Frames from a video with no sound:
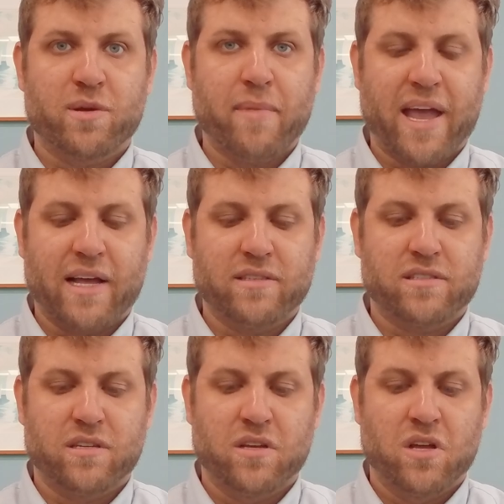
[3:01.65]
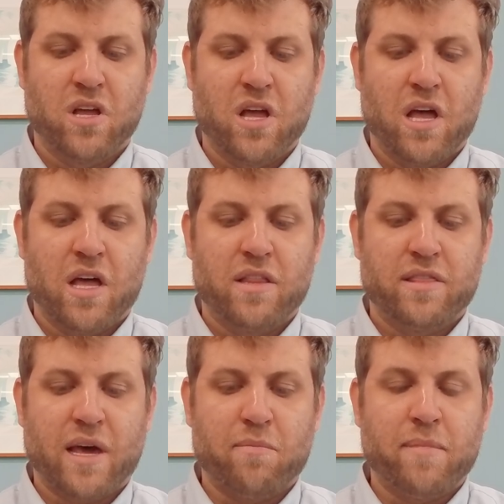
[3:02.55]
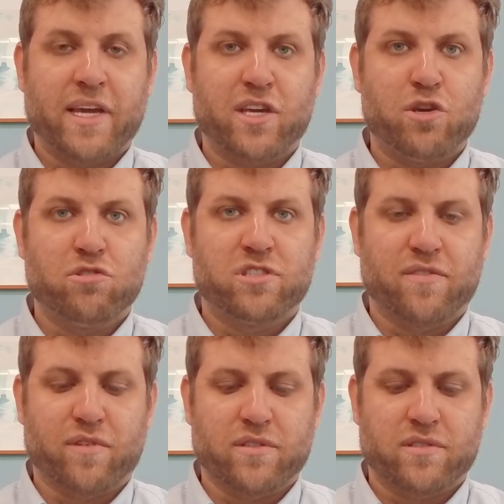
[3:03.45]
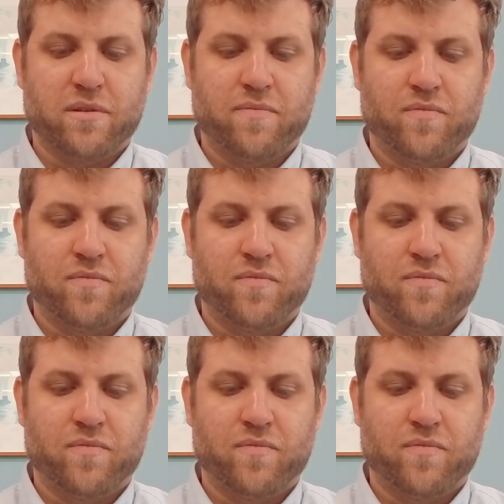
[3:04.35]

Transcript: demands that make a huge difference